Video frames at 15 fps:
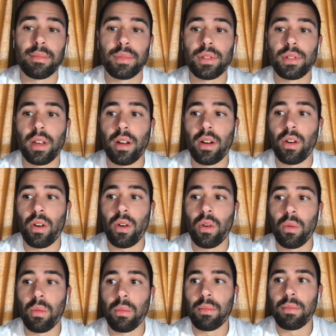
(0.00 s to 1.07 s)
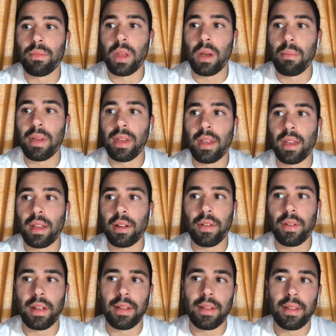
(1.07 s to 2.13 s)
So, being
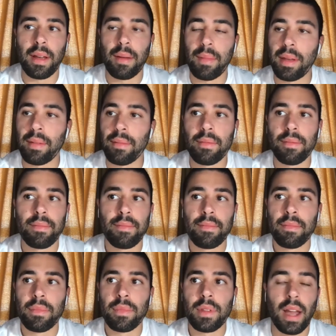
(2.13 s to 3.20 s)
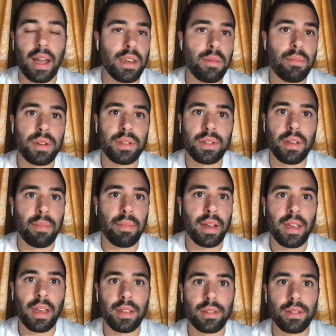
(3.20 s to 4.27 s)
granted, I meant 90% of my
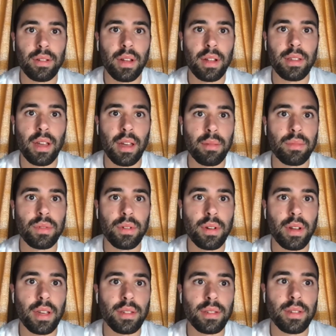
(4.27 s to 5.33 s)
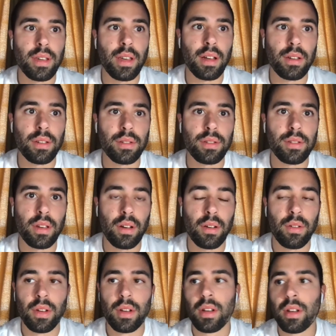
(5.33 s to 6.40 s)
caseload at times are ACL. So
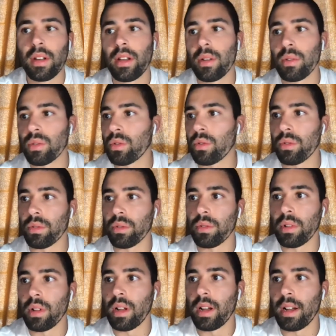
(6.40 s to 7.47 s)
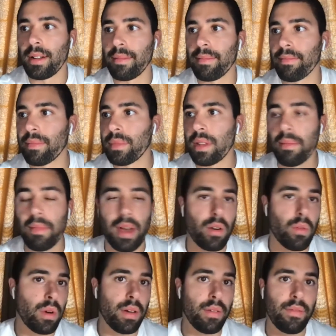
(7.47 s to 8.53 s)
it was cool. Didn't matter
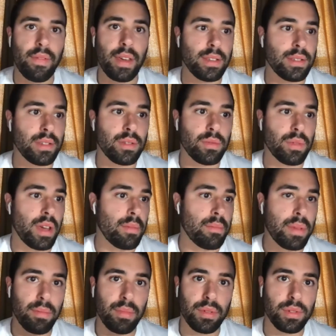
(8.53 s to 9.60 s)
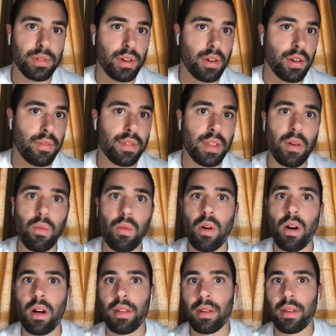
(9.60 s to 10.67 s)
what phases. We had people starting off day
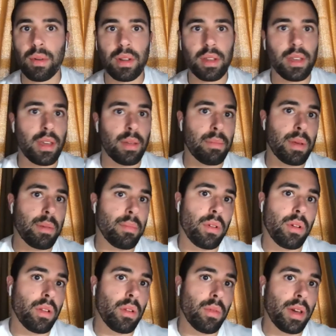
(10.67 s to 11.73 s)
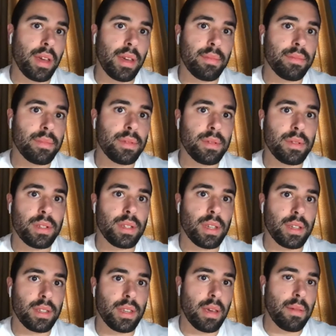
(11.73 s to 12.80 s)
one, and we're getting people all the way
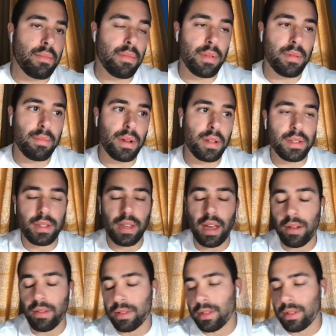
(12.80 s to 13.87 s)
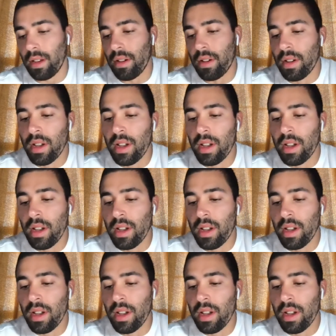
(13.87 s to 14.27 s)
6, 8 months out. So